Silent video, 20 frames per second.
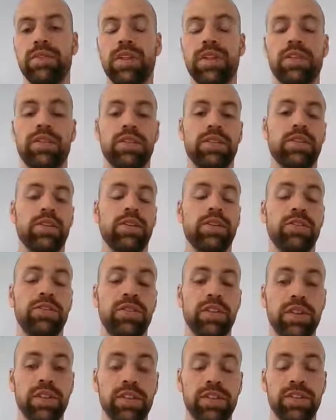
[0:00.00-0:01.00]
that could,
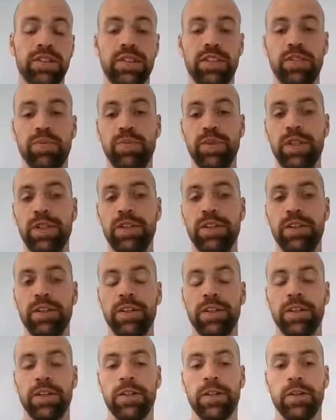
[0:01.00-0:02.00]
for instance, be